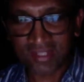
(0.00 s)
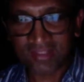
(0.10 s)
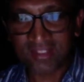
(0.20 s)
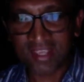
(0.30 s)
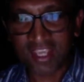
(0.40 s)
And
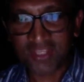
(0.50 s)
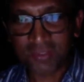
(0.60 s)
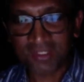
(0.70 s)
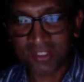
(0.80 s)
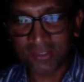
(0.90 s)
then as
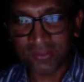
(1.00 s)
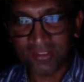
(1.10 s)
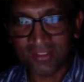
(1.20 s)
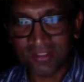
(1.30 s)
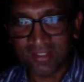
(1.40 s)
we get
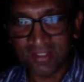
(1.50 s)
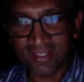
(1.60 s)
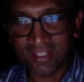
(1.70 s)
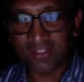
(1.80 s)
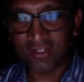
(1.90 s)
older,
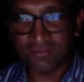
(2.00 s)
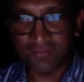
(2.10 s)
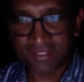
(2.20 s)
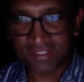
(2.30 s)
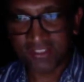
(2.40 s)
it
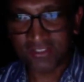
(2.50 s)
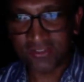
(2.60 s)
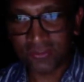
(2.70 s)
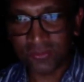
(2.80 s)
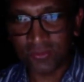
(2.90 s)
converts
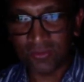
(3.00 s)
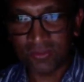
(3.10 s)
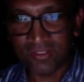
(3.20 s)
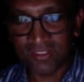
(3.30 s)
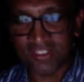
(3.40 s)
to
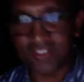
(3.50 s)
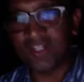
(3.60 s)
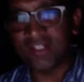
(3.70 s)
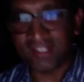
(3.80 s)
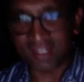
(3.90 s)

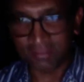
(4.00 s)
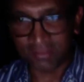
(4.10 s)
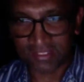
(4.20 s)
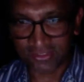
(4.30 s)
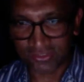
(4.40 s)
systolic
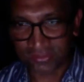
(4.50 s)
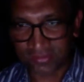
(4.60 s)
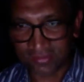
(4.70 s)
hypertension.